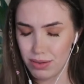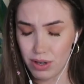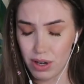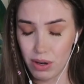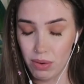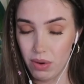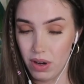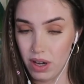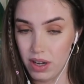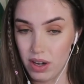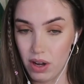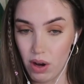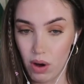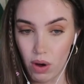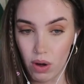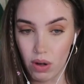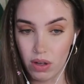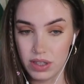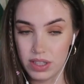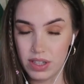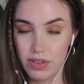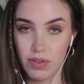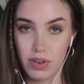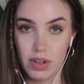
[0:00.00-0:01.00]
you know, on
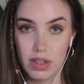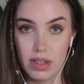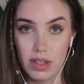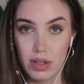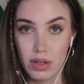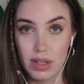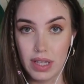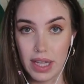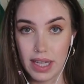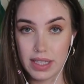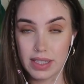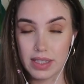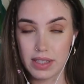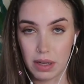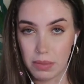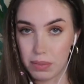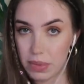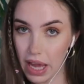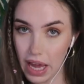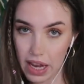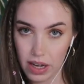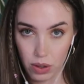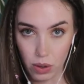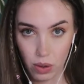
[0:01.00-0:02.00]
all different little like
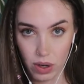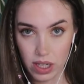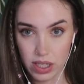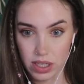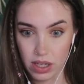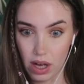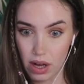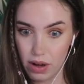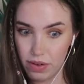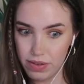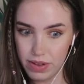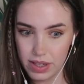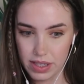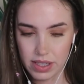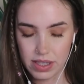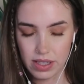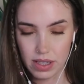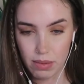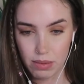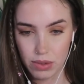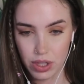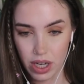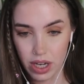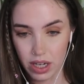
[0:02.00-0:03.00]
subcategories of this
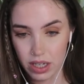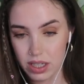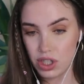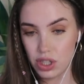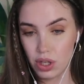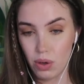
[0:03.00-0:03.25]
subject.